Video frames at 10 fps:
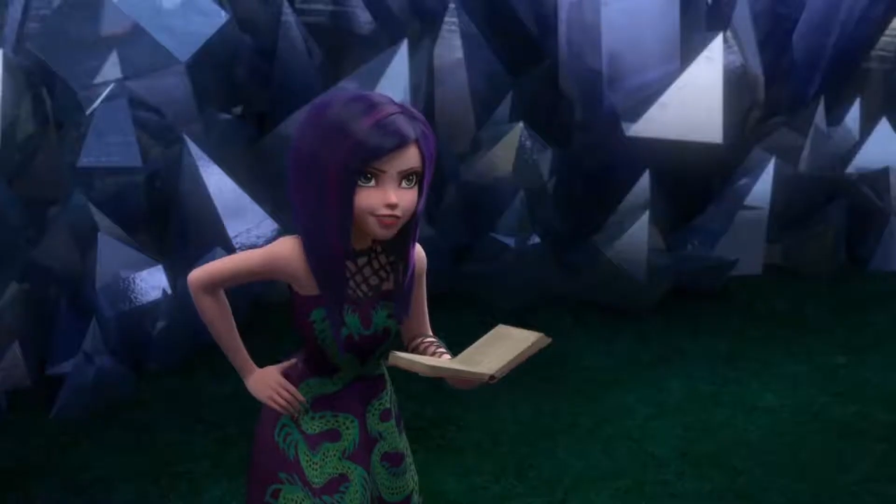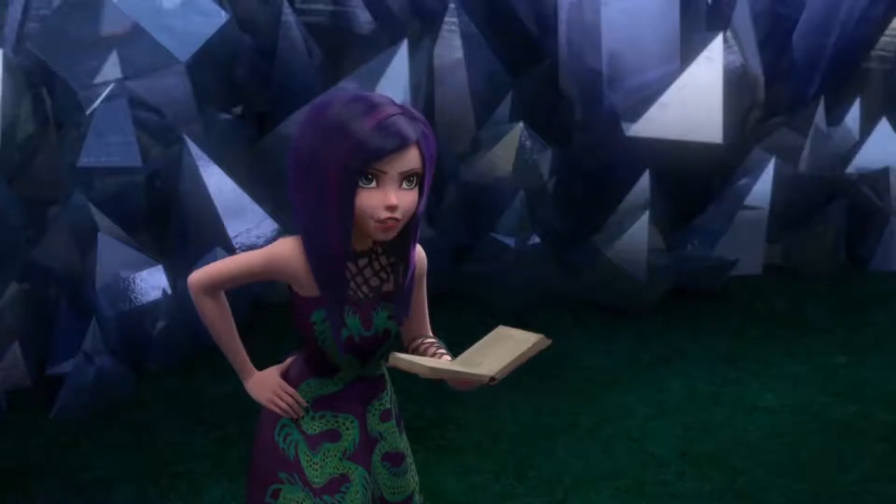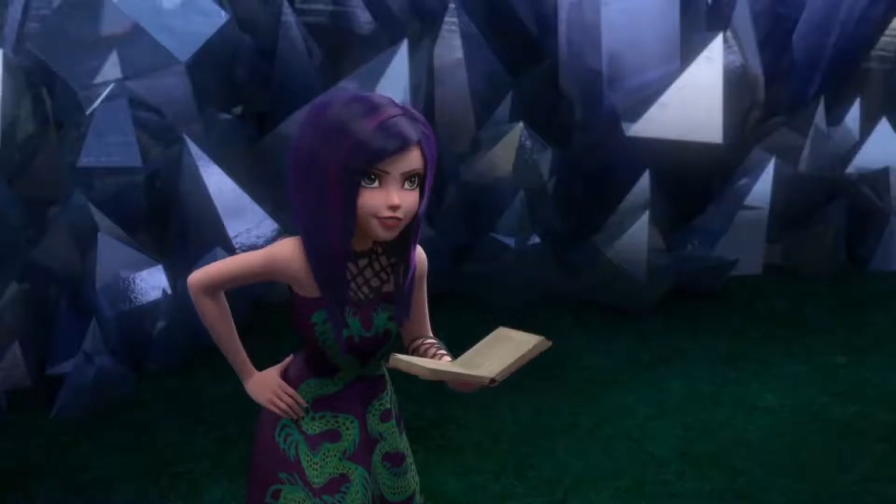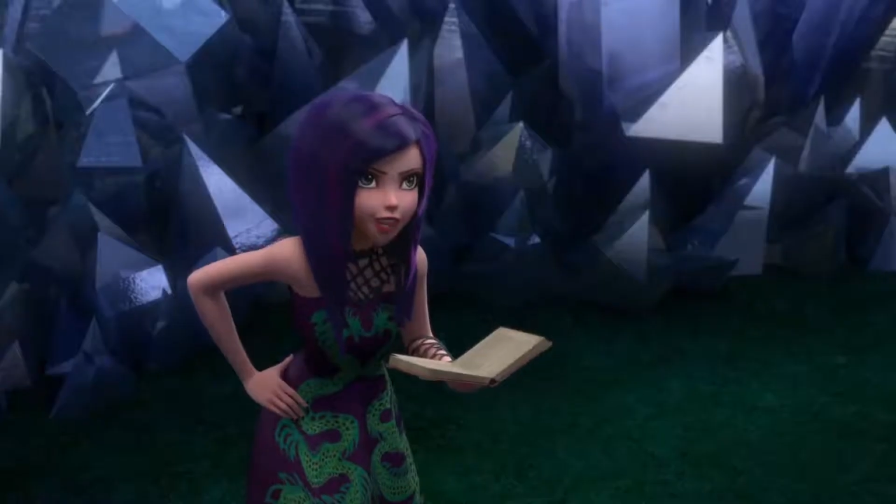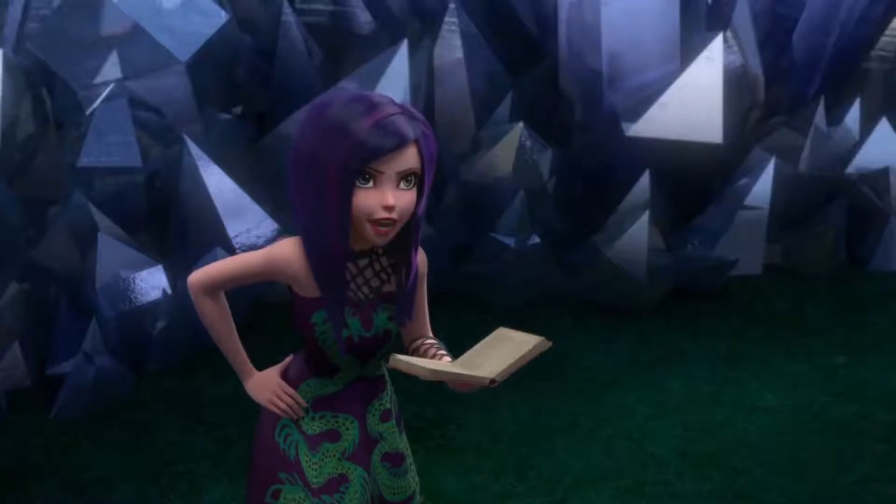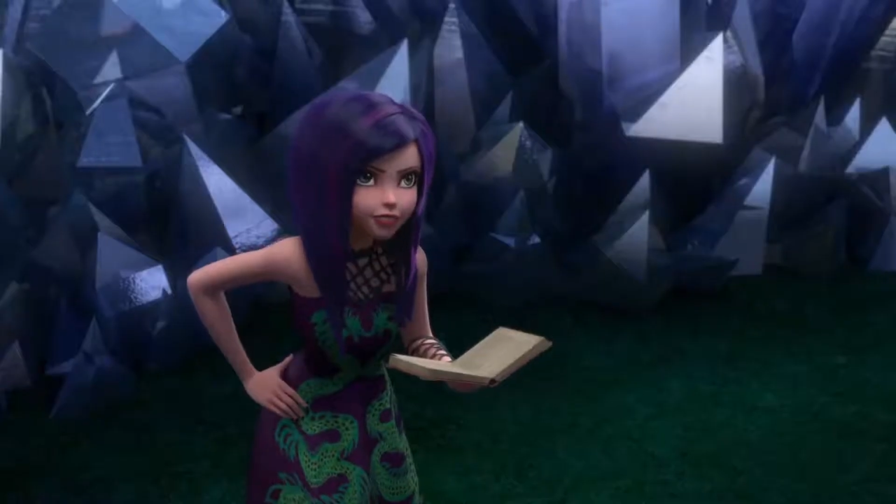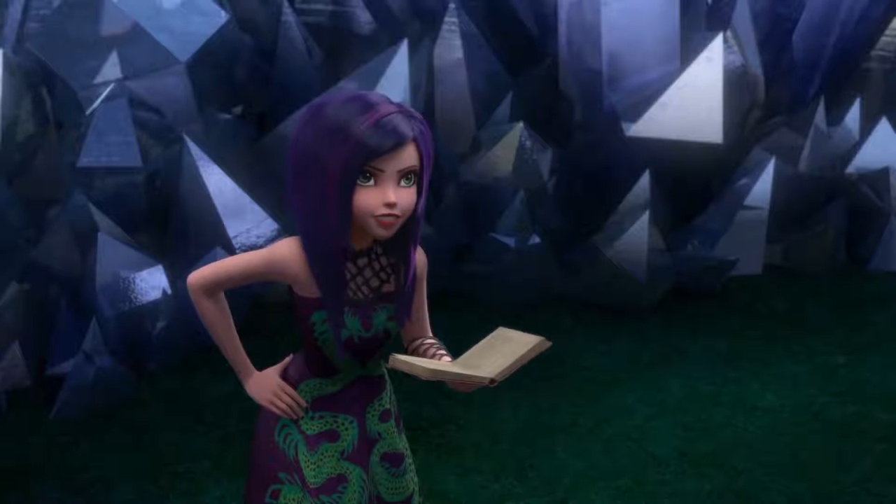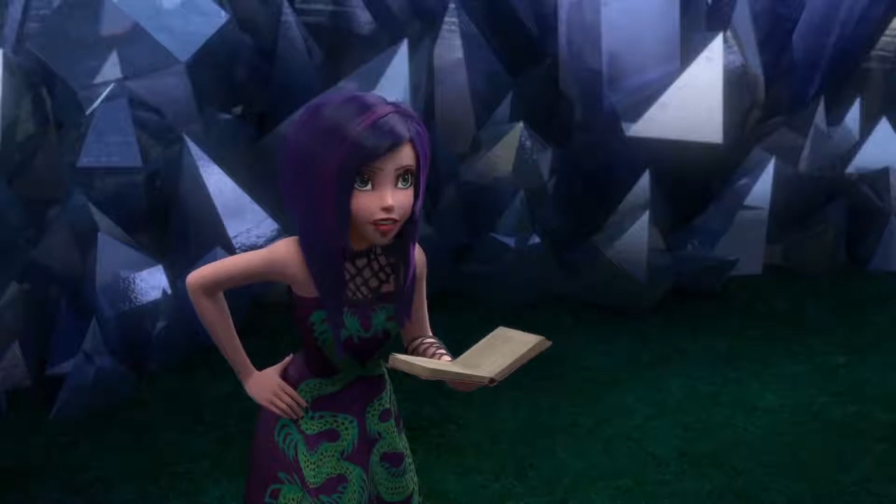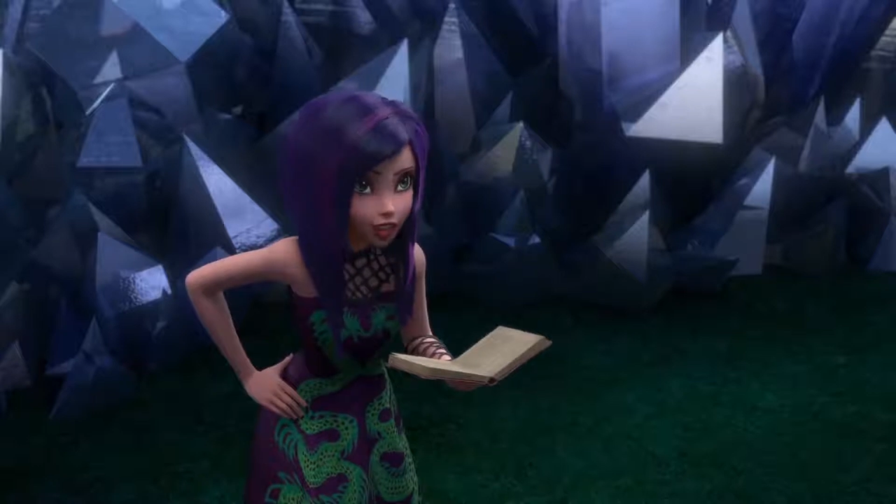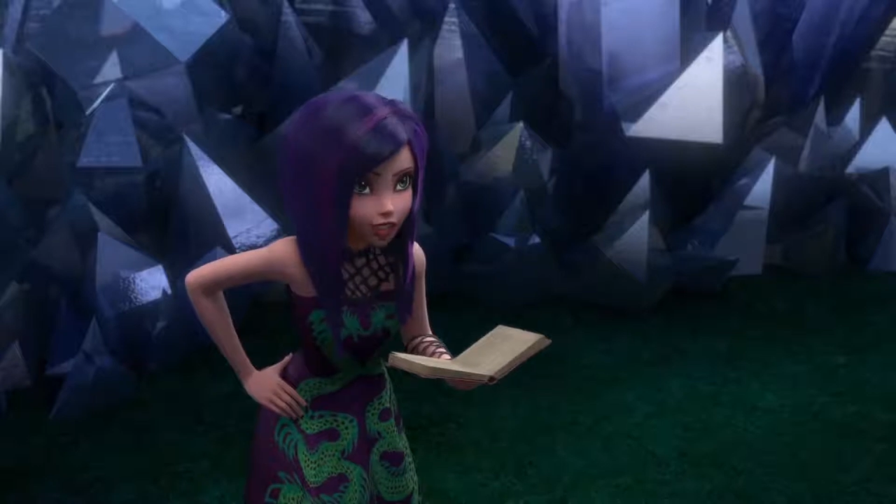Use the
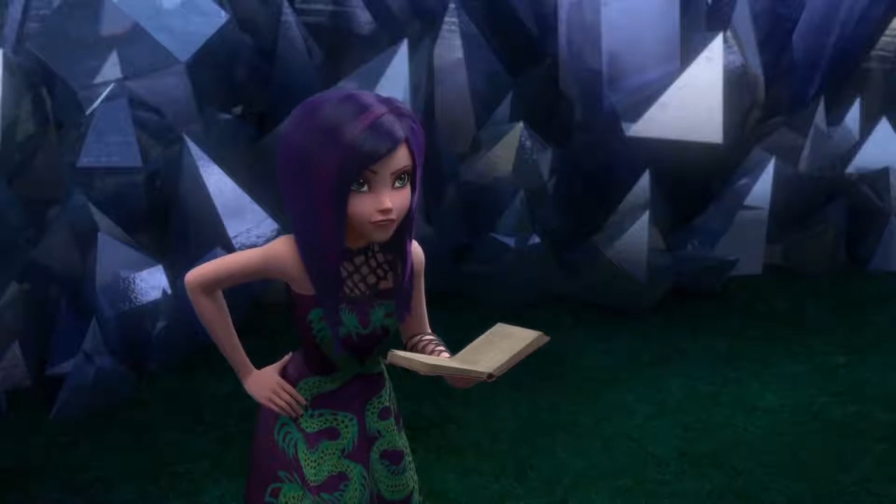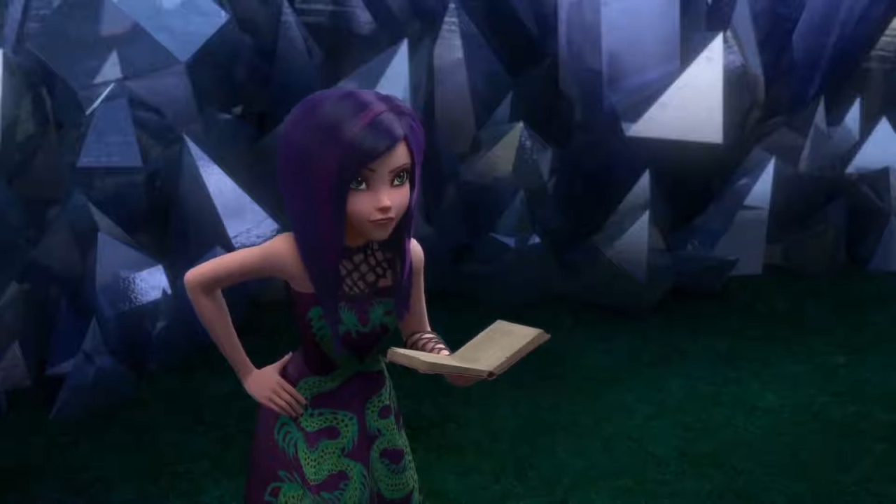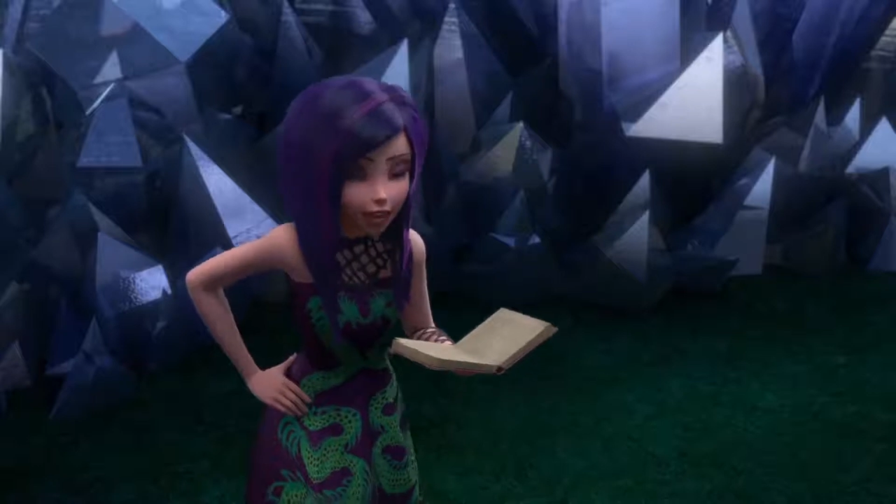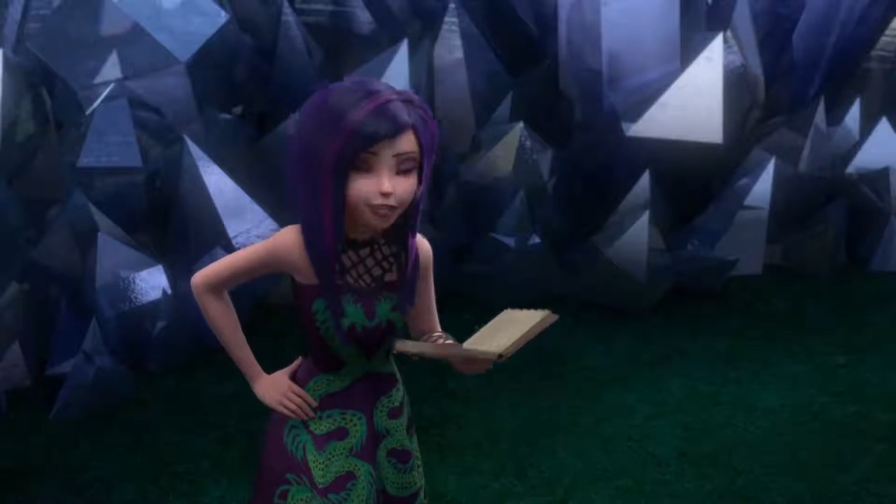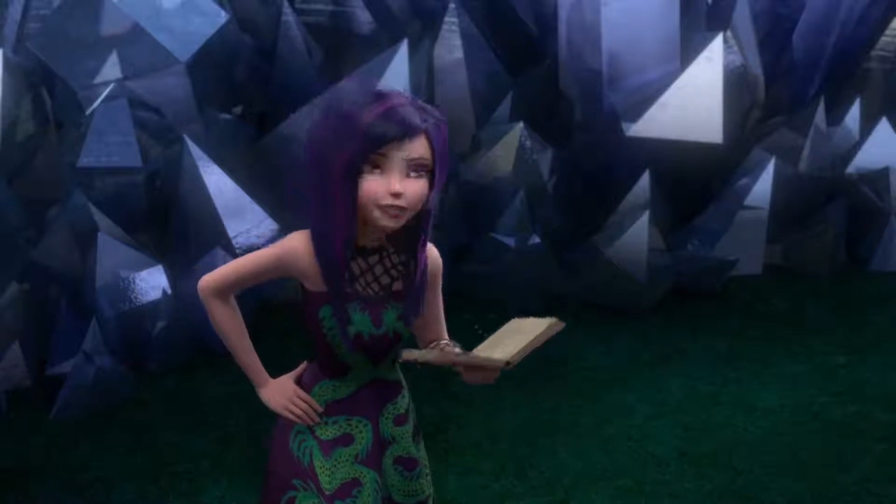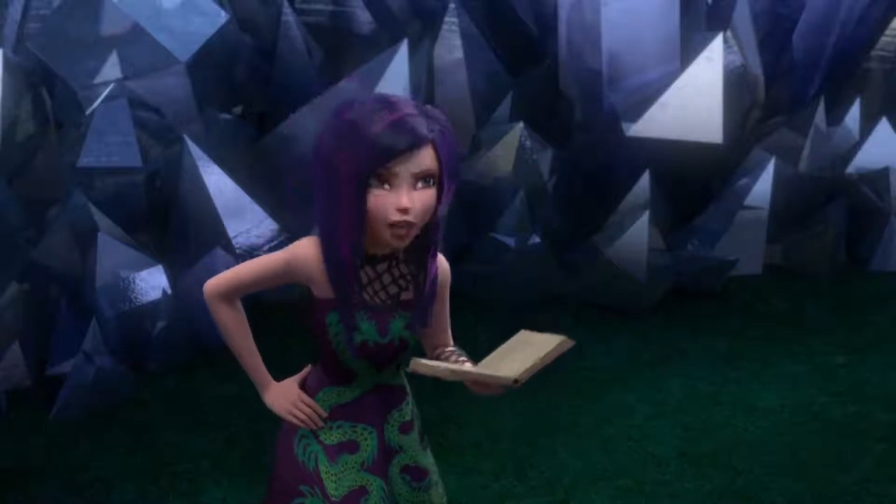antenna if you can't